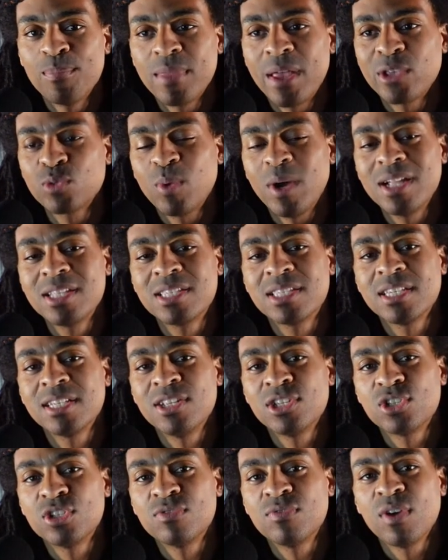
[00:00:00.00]
That's why
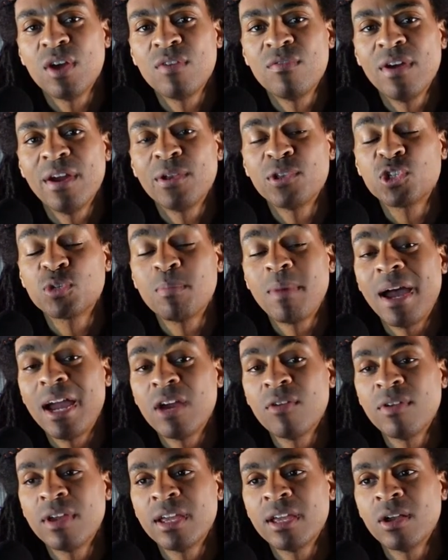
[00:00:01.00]
tennis is very, very
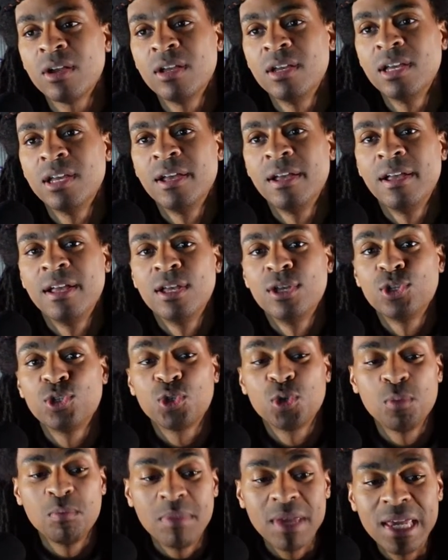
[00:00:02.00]
inspiring
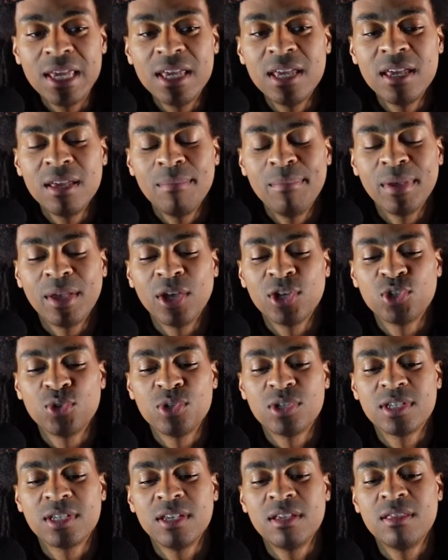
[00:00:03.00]
to me, because you
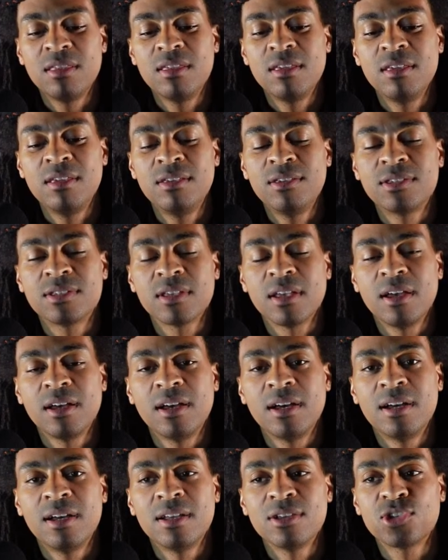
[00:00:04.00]
see these
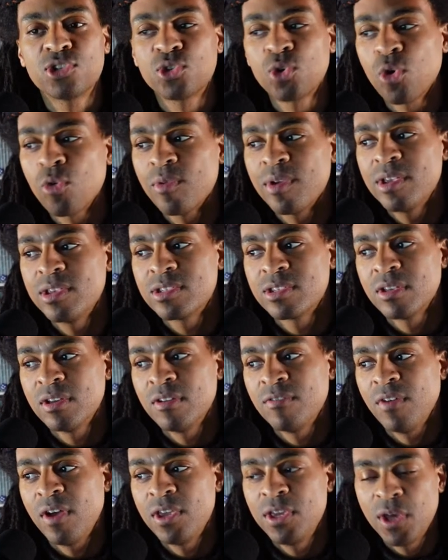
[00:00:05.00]
stories
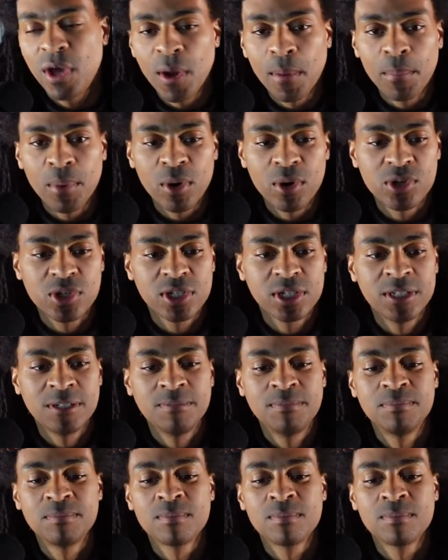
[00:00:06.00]
of a young person